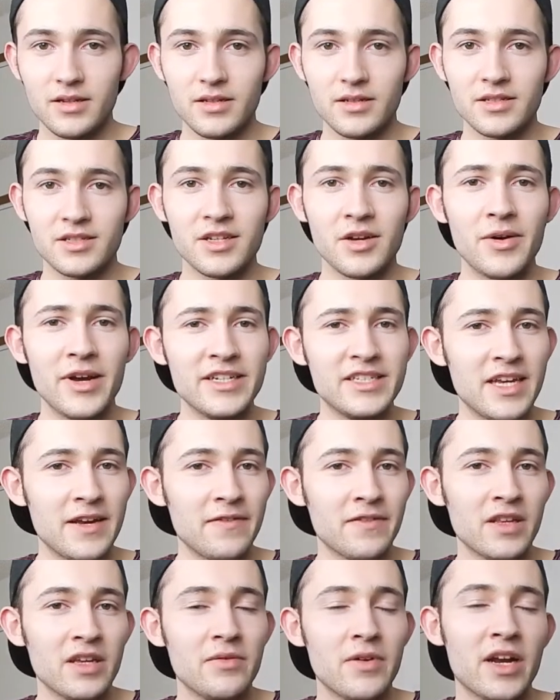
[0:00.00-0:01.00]
So I
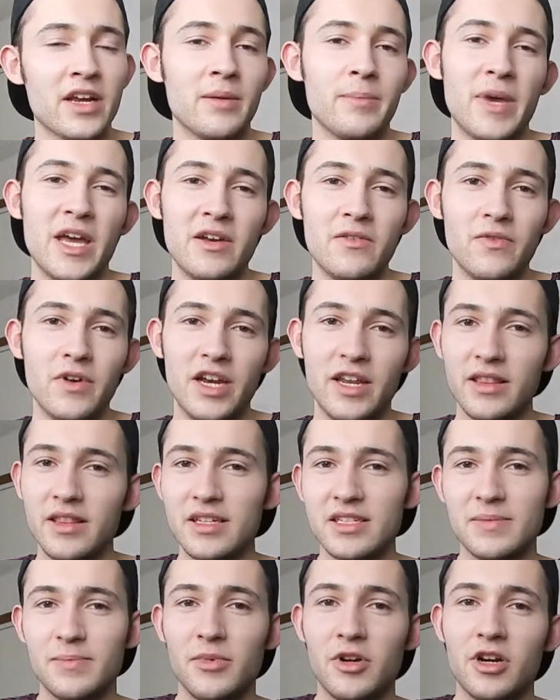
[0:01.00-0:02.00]
definitely recommend reading
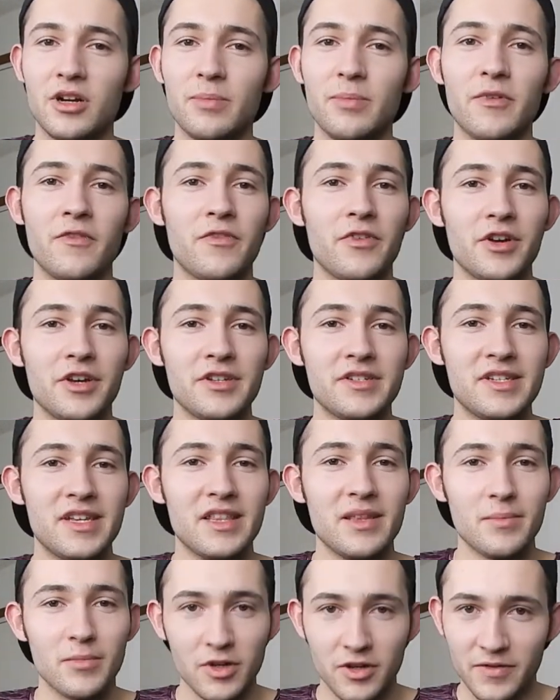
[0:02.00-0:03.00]
this book before you
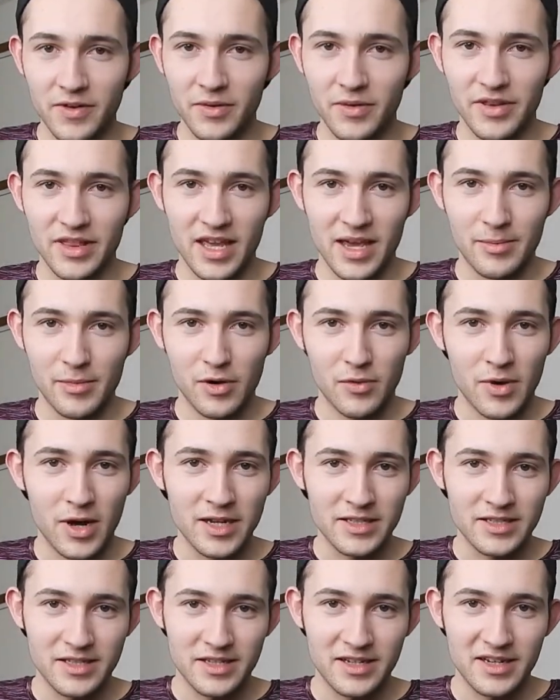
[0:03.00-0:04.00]
see the movie with Emma
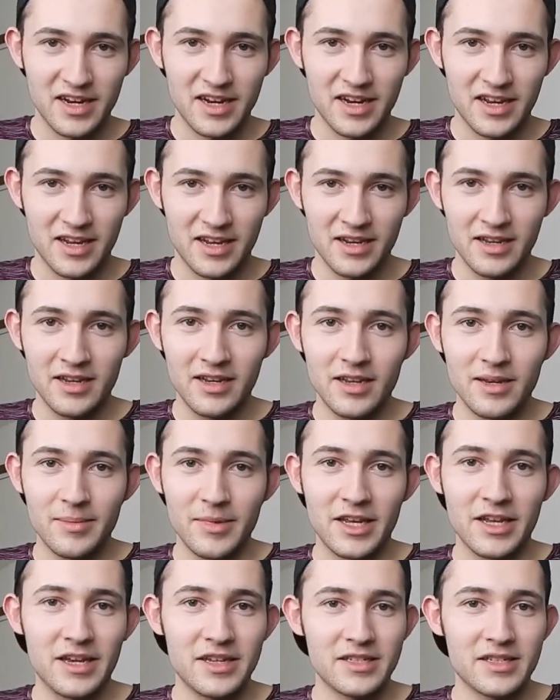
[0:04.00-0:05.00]
Watson in it,
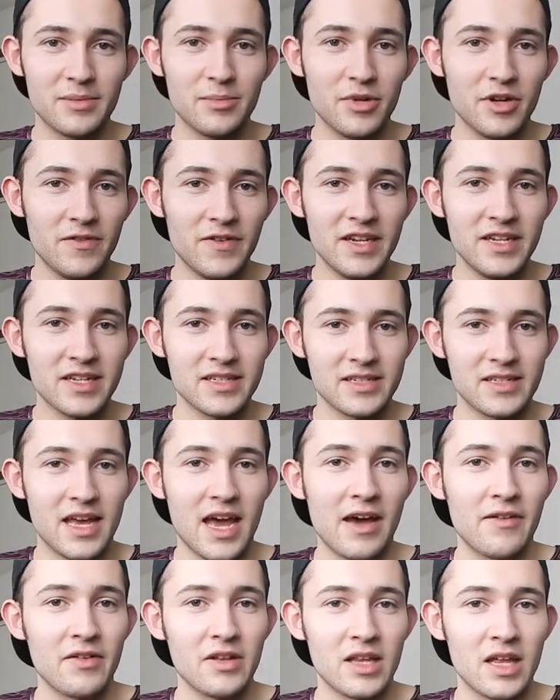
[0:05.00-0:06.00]
because the movie doesn't
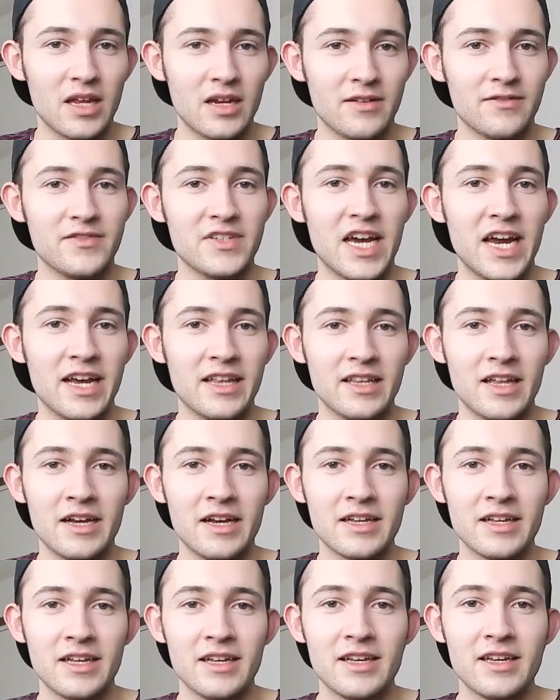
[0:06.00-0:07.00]
have a lot of
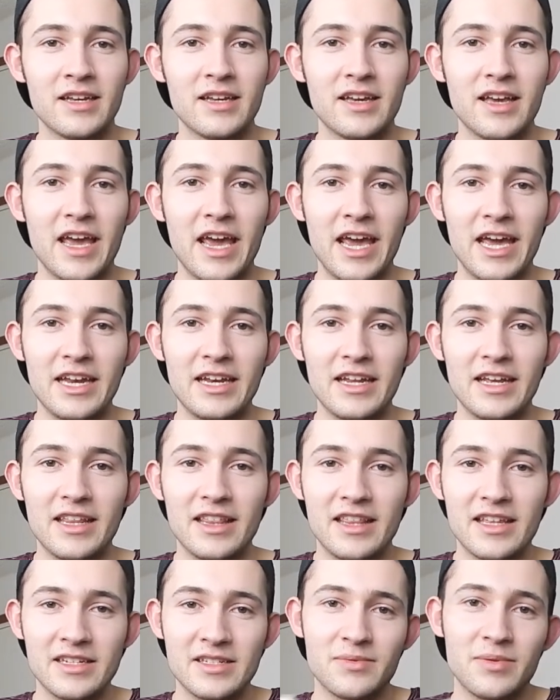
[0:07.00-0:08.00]
dialogue,
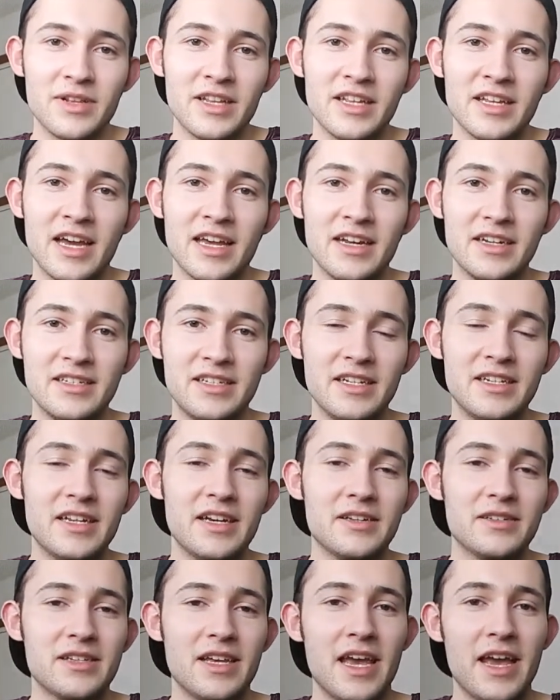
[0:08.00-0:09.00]
and this really kind of
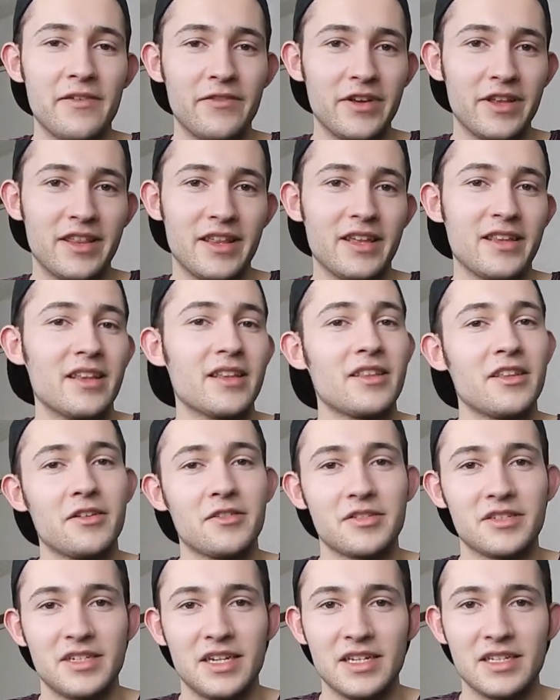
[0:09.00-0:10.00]
details everything that
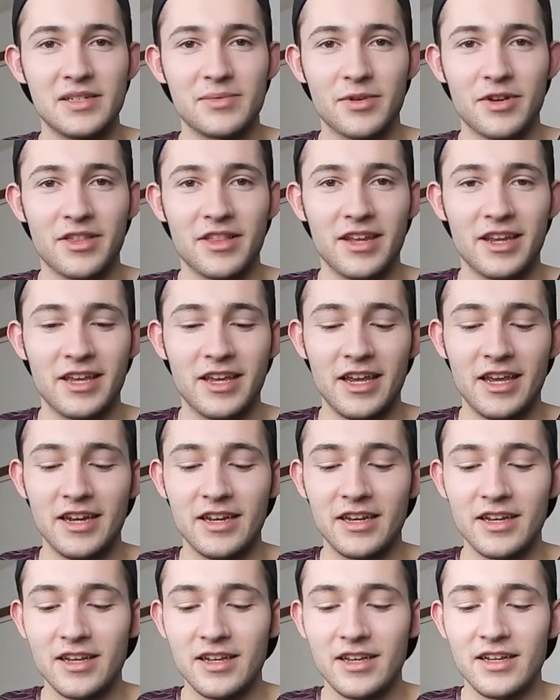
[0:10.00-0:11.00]
those teens were
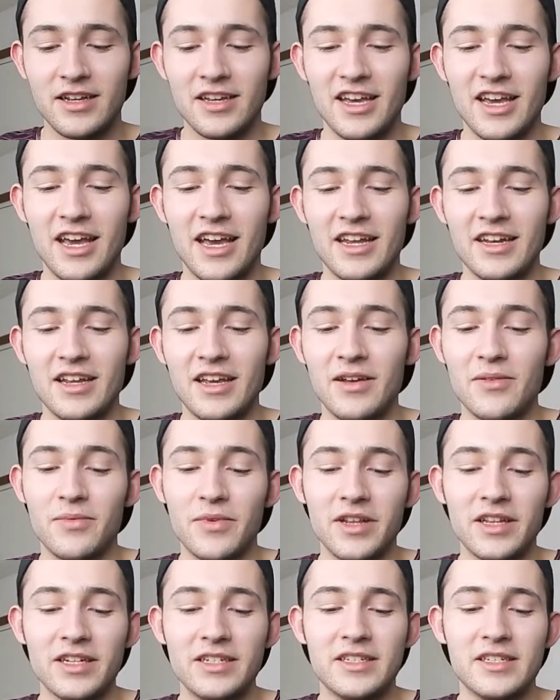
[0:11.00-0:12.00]
thinking. And it
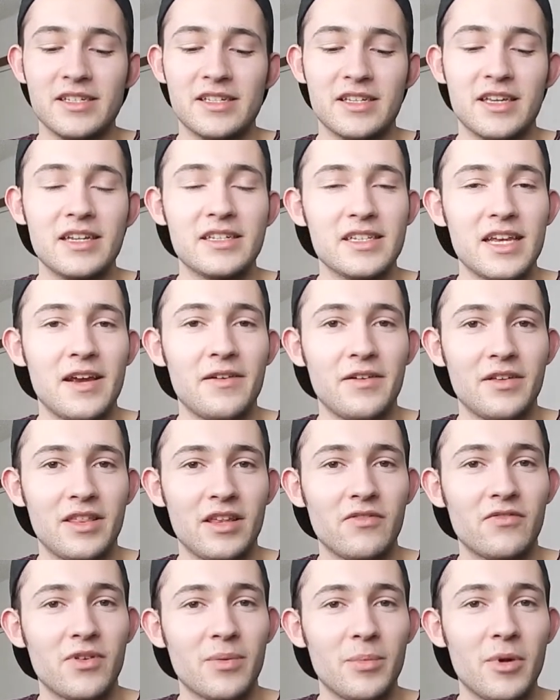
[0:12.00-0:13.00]
really just gets
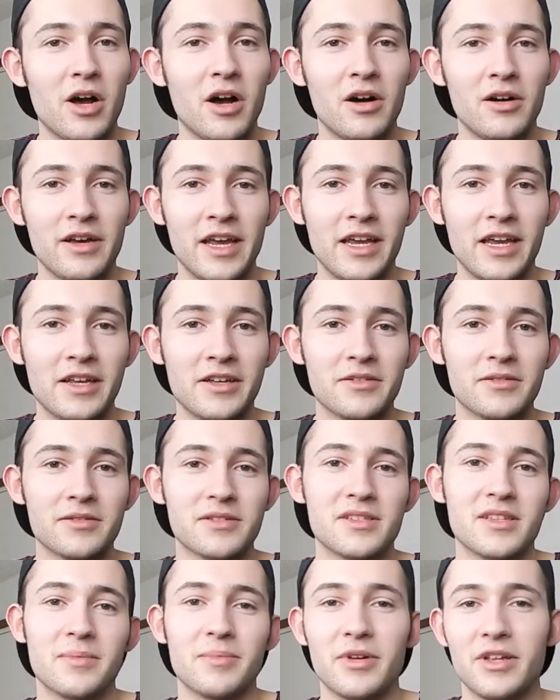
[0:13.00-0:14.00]
everything from all
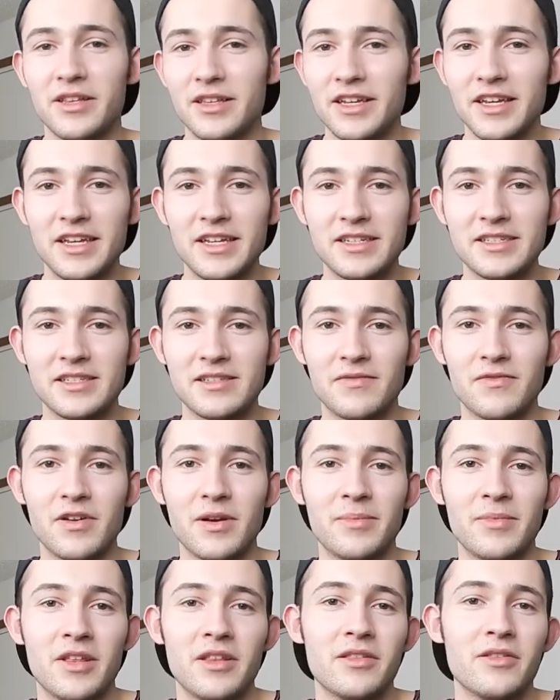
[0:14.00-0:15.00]
angles, the police,
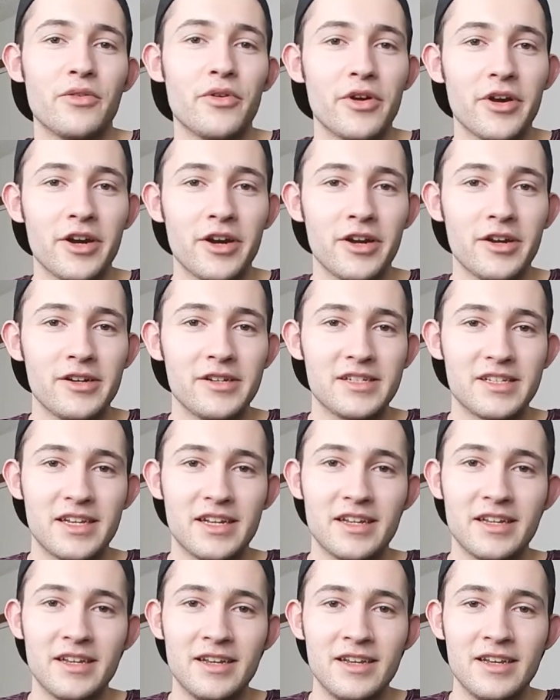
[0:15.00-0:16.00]
from the lawyers,
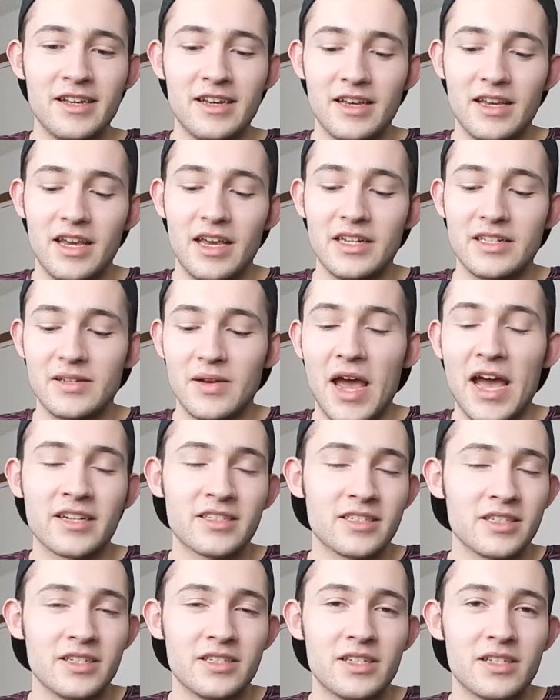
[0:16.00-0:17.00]
and it's
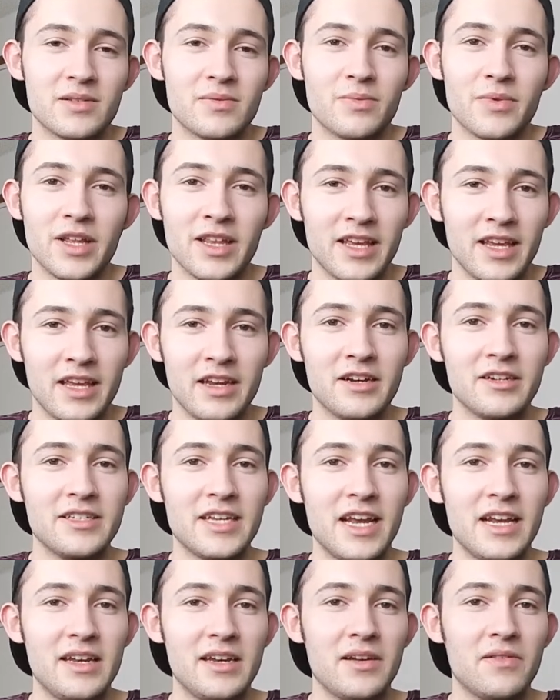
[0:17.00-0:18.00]
actually just really
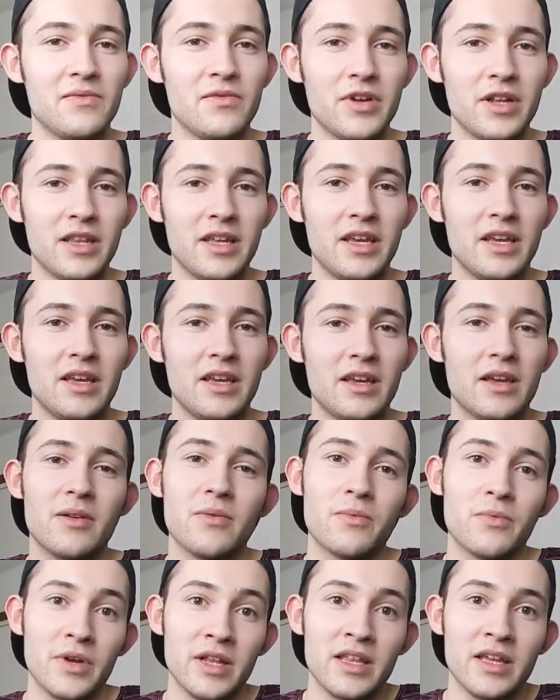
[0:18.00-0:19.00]
entertaining and really,
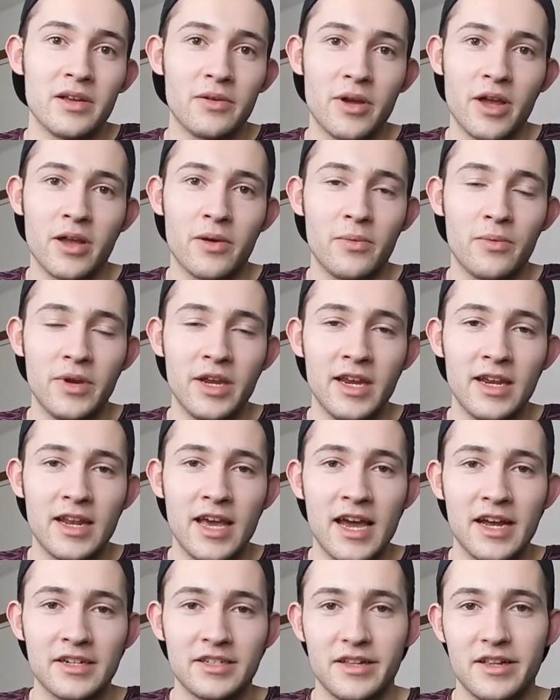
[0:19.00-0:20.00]
really quick read,
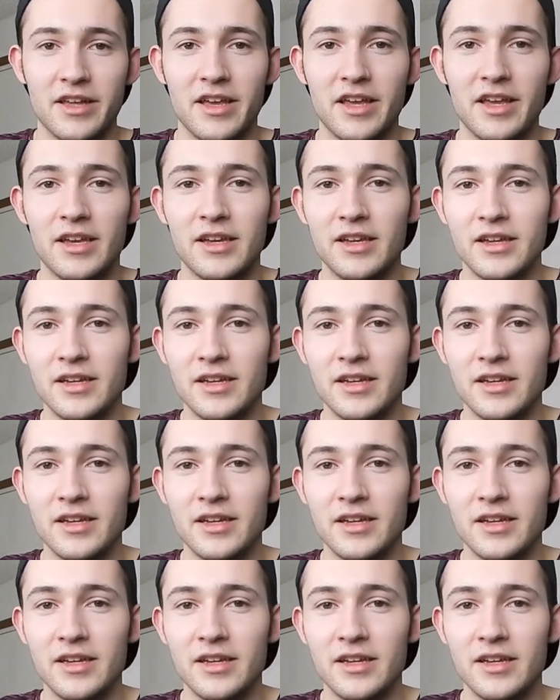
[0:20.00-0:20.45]
actually.